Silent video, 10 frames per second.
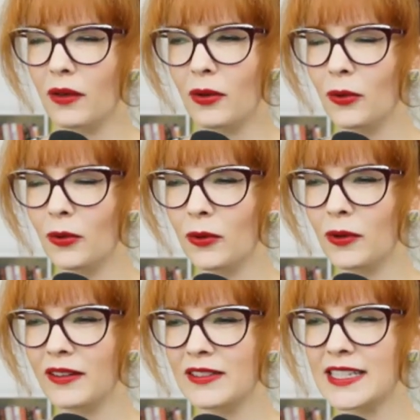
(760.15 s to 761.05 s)

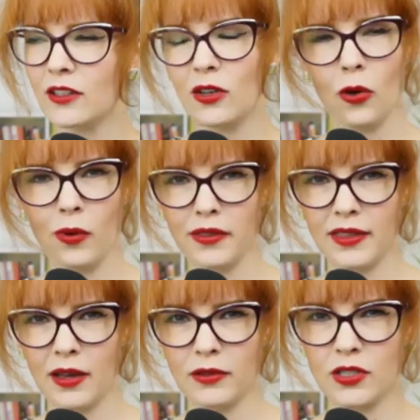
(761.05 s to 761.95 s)
who didn't know what
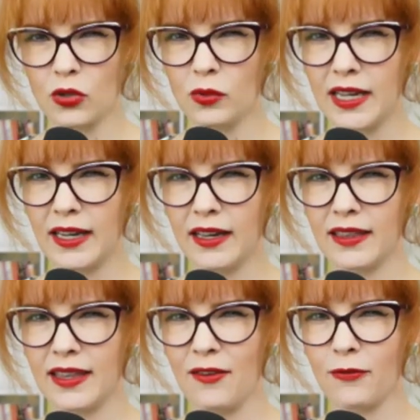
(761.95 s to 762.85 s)
they were doing
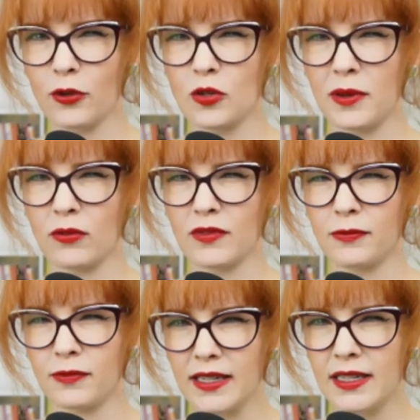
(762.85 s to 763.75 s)
and therefore should be
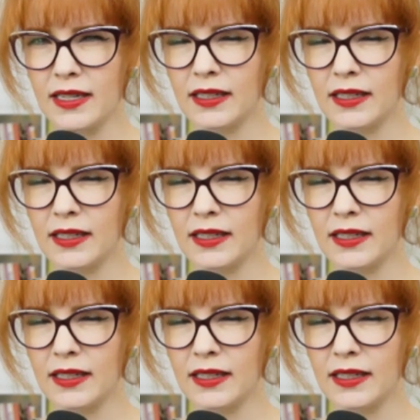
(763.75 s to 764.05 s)
refunded?